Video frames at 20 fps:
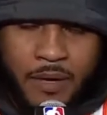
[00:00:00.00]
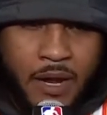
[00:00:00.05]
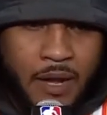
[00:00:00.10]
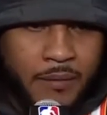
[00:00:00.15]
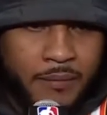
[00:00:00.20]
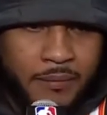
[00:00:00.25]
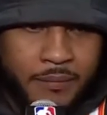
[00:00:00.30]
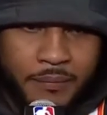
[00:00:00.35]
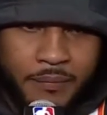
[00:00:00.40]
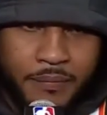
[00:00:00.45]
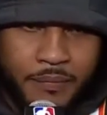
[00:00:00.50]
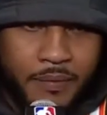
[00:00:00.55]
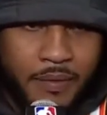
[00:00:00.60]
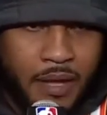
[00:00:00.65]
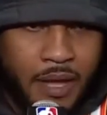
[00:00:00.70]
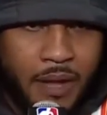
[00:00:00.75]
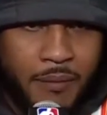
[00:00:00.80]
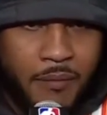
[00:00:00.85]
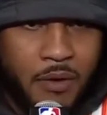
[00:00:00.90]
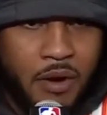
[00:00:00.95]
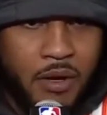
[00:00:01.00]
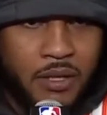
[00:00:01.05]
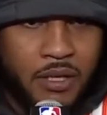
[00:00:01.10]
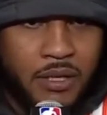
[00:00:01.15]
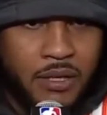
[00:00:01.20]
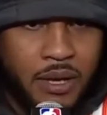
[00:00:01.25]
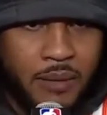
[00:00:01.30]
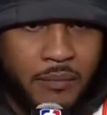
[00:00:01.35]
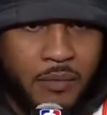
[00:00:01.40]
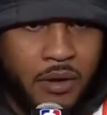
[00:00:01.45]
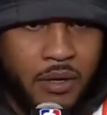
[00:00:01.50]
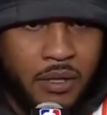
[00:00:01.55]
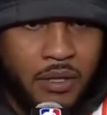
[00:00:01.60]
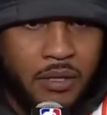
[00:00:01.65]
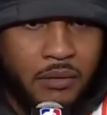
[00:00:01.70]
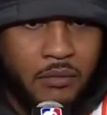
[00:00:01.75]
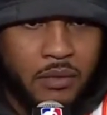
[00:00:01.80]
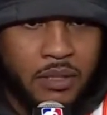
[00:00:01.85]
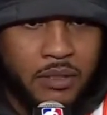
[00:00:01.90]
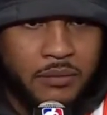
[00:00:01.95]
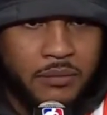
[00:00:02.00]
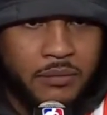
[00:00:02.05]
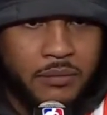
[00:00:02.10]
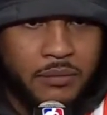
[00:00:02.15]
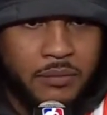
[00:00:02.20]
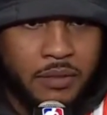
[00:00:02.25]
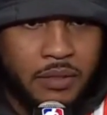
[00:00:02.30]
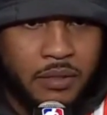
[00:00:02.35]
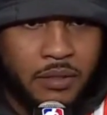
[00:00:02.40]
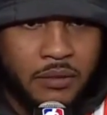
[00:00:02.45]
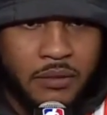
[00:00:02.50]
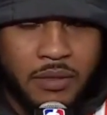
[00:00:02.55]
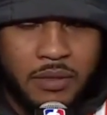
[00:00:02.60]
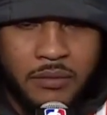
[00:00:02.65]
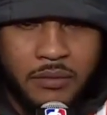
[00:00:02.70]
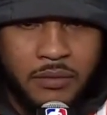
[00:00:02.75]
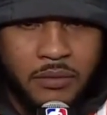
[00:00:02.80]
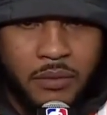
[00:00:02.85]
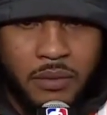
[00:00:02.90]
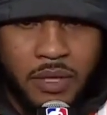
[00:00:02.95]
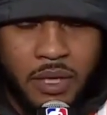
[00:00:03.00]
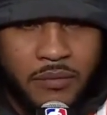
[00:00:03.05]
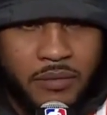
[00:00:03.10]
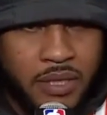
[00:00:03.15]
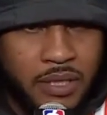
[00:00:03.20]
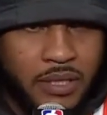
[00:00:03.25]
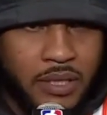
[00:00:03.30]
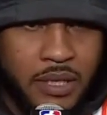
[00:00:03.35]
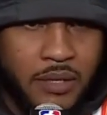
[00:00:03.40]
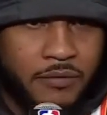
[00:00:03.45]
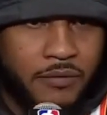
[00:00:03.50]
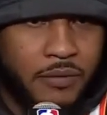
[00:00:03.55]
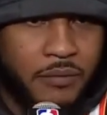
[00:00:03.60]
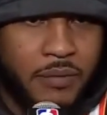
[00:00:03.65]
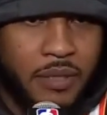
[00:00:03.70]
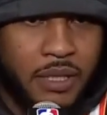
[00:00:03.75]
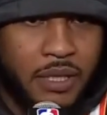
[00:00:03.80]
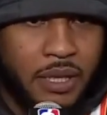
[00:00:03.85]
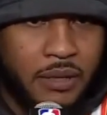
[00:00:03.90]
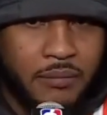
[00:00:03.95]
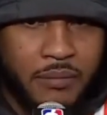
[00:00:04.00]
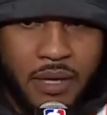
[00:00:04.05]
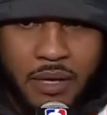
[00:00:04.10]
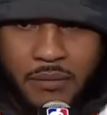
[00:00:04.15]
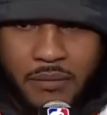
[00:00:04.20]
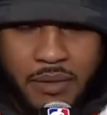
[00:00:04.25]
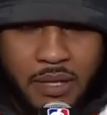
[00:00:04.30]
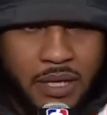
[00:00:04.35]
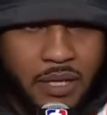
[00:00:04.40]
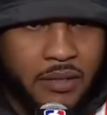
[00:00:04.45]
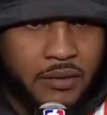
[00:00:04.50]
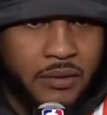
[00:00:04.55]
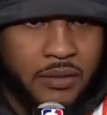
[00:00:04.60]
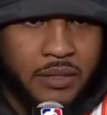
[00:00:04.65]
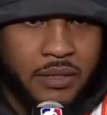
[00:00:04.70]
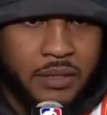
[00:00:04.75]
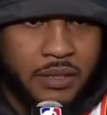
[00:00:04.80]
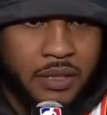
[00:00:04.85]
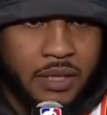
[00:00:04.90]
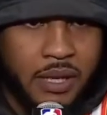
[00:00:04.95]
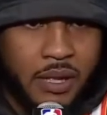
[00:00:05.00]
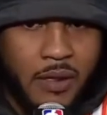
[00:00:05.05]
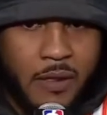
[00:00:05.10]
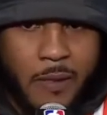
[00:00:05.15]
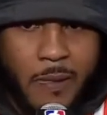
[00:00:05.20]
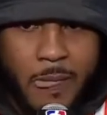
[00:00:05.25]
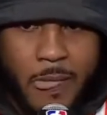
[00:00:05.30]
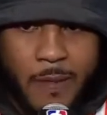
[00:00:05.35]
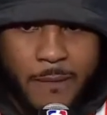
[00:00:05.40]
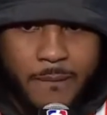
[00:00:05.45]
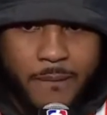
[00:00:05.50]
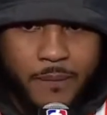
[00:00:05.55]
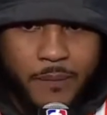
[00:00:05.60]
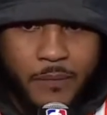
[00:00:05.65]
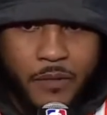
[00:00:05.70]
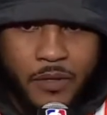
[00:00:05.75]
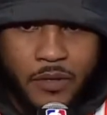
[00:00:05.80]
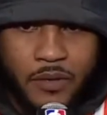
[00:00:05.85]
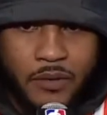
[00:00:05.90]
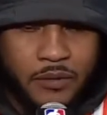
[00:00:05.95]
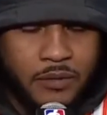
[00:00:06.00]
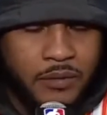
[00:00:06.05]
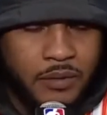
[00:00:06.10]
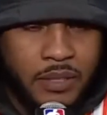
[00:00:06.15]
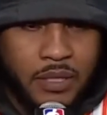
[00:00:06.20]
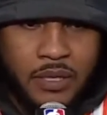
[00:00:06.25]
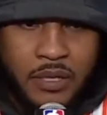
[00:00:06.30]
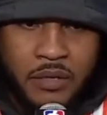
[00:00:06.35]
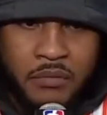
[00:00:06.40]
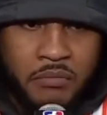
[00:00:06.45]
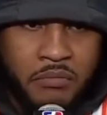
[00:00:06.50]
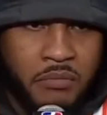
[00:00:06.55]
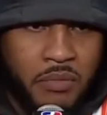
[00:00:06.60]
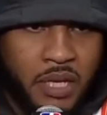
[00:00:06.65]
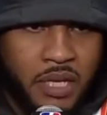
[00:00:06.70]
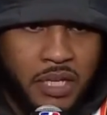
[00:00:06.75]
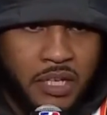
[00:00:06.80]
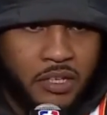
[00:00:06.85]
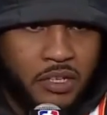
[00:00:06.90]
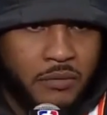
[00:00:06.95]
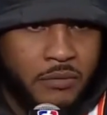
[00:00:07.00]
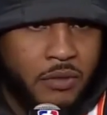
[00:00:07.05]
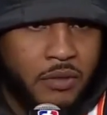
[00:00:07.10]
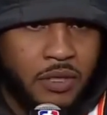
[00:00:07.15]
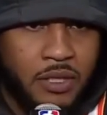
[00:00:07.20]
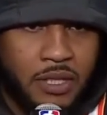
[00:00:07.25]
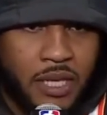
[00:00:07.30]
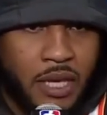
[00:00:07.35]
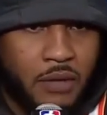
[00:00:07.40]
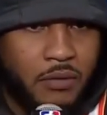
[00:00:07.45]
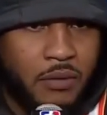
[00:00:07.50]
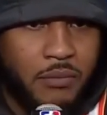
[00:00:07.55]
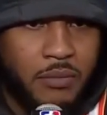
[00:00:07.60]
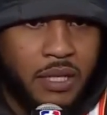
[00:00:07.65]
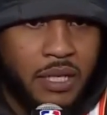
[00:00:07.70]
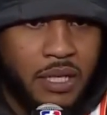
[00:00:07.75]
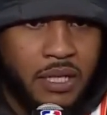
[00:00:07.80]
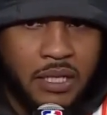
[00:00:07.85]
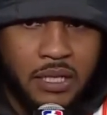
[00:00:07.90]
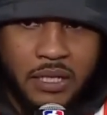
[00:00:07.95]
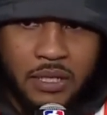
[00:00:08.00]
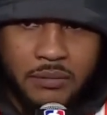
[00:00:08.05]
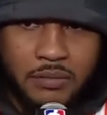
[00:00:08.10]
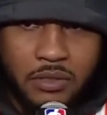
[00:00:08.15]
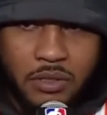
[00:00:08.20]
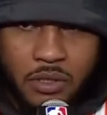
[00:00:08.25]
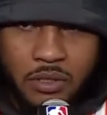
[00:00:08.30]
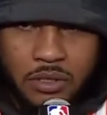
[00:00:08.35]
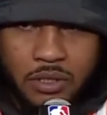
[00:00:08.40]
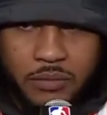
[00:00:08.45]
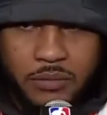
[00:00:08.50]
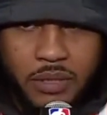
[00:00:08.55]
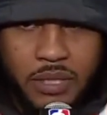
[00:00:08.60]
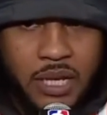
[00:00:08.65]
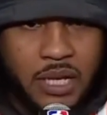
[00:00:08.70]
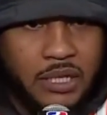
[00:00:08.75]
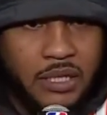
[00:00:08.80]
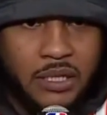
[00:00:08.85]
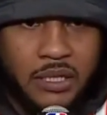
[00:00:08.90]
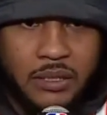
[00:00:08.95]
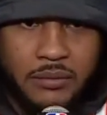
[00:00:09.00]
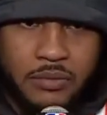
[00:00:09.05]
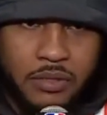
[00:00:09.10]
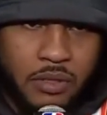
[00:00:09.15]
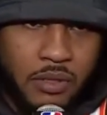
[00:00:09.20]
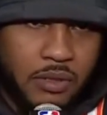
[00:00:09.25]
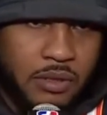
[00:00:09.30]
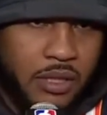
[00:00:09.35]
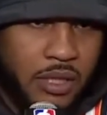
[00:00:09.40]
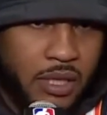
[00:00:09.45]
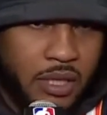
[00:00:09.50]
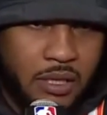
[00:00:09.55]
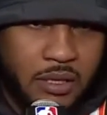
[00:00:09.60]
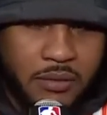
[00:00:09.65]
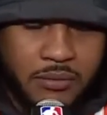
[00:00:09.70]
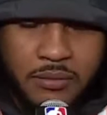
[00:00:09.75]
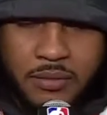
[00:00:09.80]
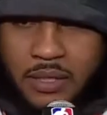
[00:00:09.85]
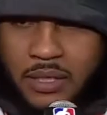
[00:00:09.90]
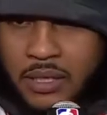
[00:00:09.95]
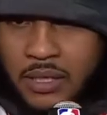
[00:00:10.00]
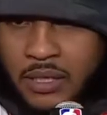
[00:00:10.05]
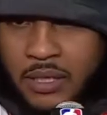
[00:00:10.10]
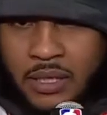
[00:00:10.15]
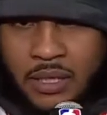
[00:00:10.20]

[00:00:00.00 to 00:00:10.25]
But I'm all in with him. You know, whatever he need from me, I'm there. You know, he can communicate with me. He can come talk to me. I can come talk to him.